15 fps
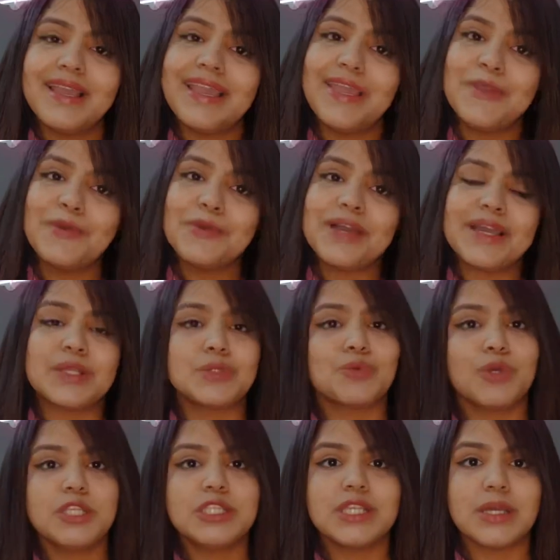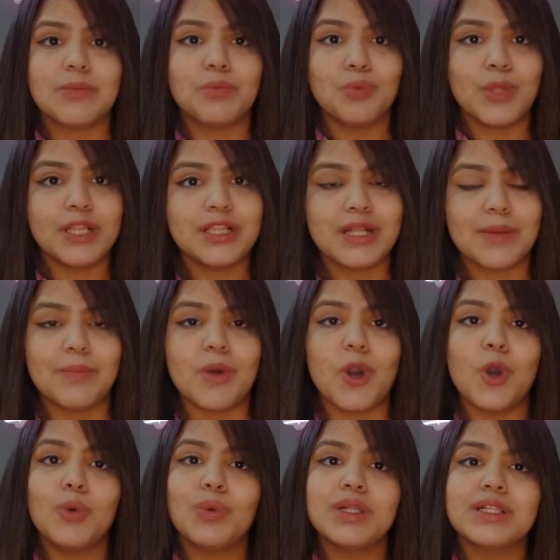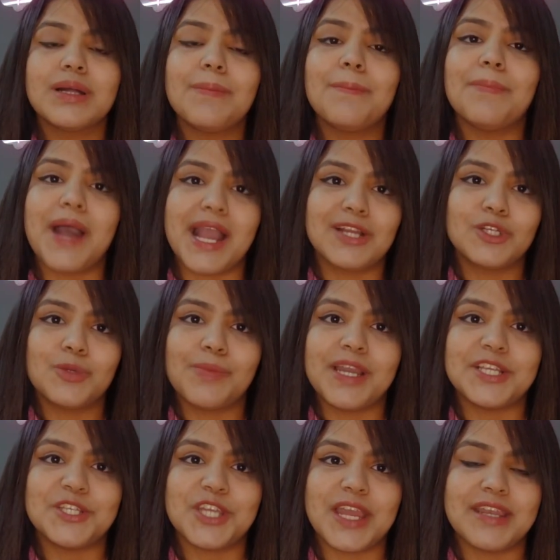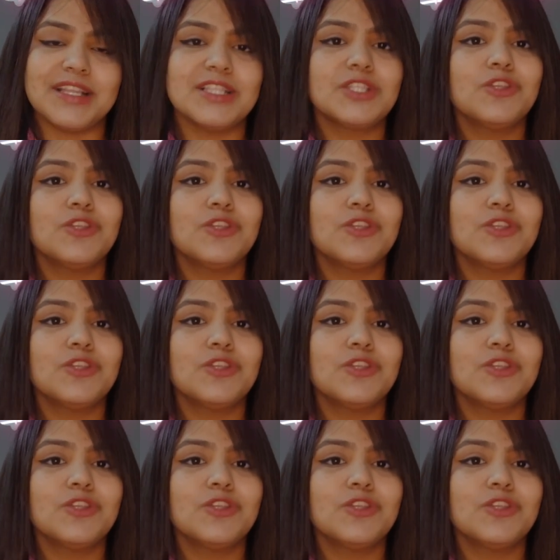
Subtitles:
Hey you guys, what's up? Welcome back to my channel.